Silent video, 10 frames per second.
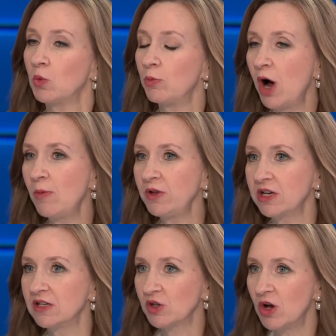
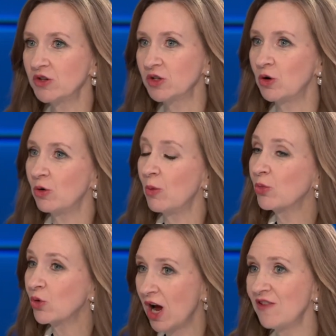Republicans also
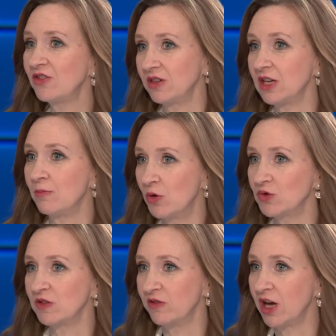privately,
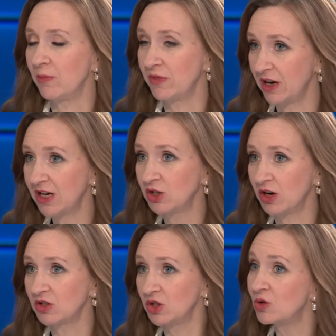most of them that I
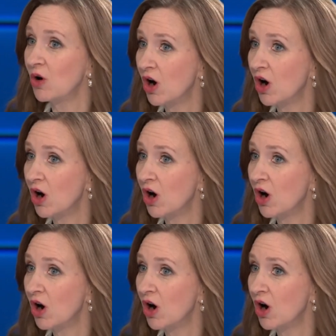talked to,